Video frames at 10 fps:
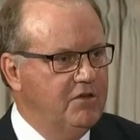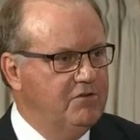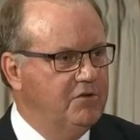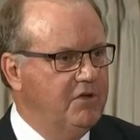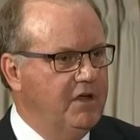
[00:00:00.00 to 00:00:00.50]

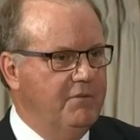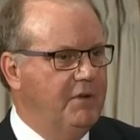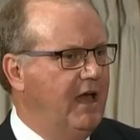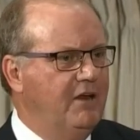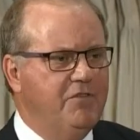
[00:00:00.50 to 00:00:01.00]
to hear,
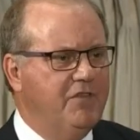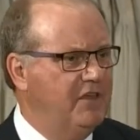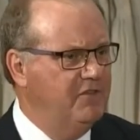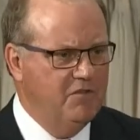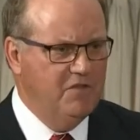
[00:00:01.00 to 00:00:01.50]
I don't
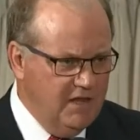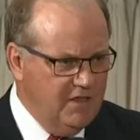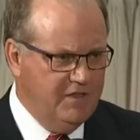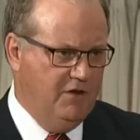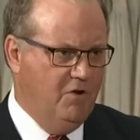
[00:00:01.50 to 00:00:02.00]
think there's
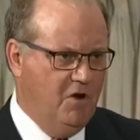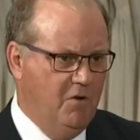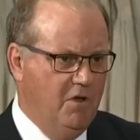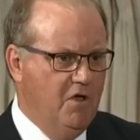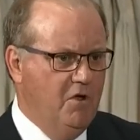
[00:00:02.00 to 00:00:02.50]
anything
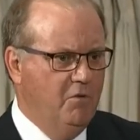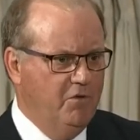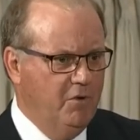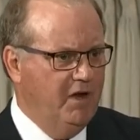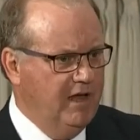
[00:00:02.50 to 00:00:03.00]
wrong with
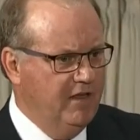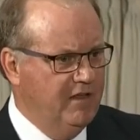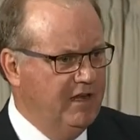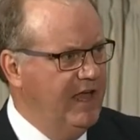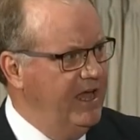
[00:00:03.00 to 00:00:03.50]

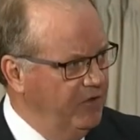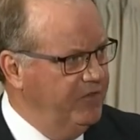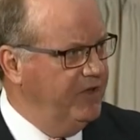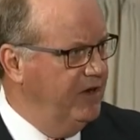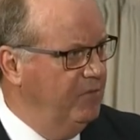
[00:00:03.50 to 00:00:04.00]
organizing
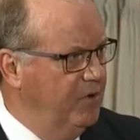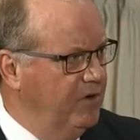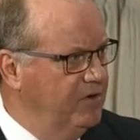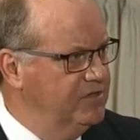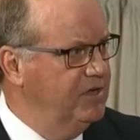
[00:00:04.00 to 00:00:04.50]
healthcare
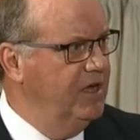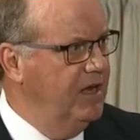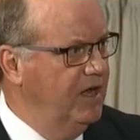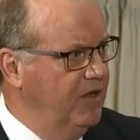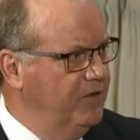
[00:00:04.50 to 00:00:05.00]
workers
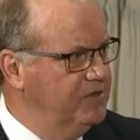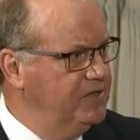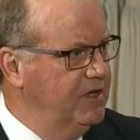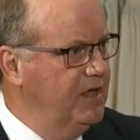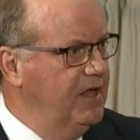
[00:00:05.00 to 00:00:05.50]
and others.
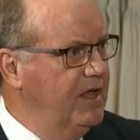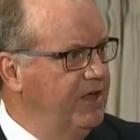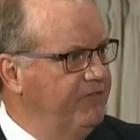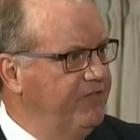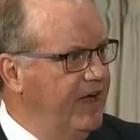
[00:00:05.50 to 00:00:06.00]

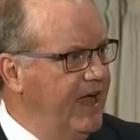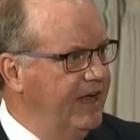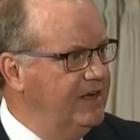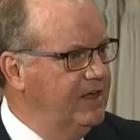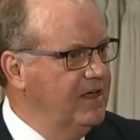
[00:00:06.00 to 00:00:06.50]
In
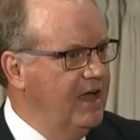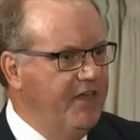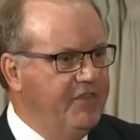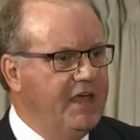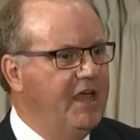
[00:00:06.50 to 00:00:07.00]
fact, I
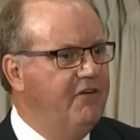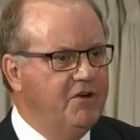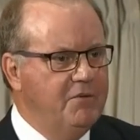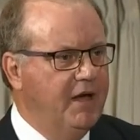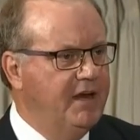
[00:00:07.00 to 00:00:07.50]
think
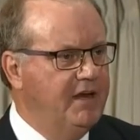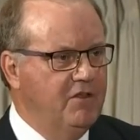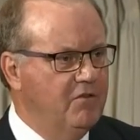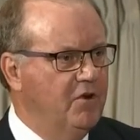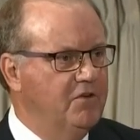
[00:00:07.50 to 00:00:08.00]
everybody
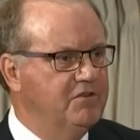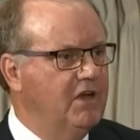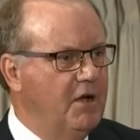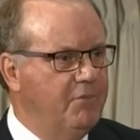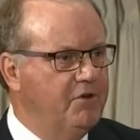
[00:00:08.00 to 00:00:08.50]
deserves an
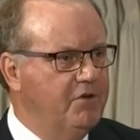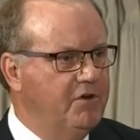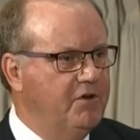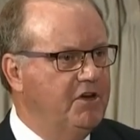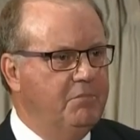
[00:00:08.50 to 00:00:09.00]

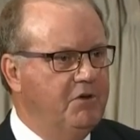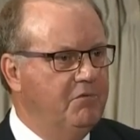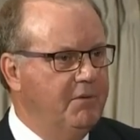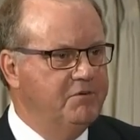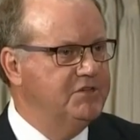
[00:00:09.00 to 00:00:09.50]
opportunity to be
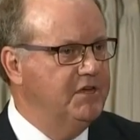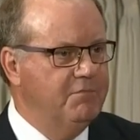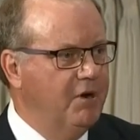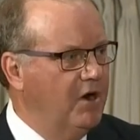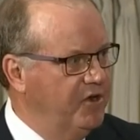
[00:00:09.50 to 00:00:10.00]

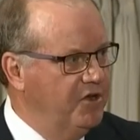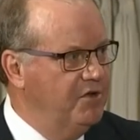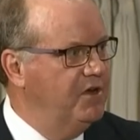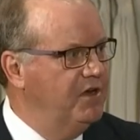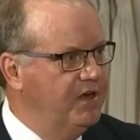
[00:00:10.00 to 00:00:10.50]
represented by our
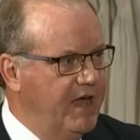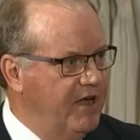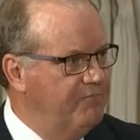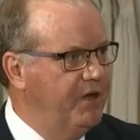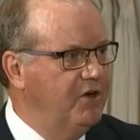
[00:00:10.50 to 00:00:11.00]
union and to
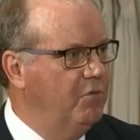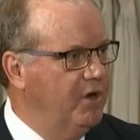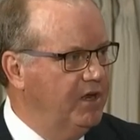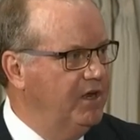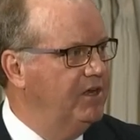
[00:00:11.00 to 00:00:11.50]
have better
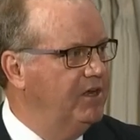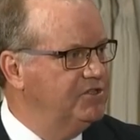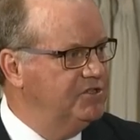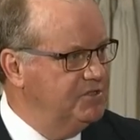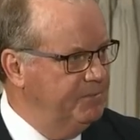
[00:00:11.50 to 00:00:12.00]
working
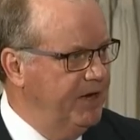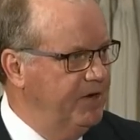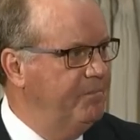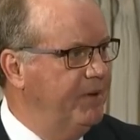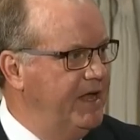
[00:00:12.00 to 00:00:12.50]
conditions and
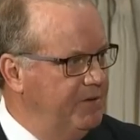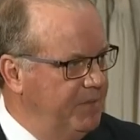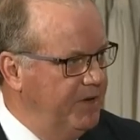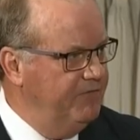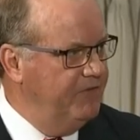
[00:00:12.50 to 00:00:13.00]
better pay and
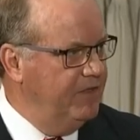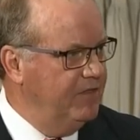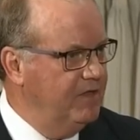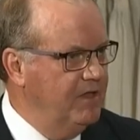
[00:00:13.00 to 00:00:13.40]
benefits.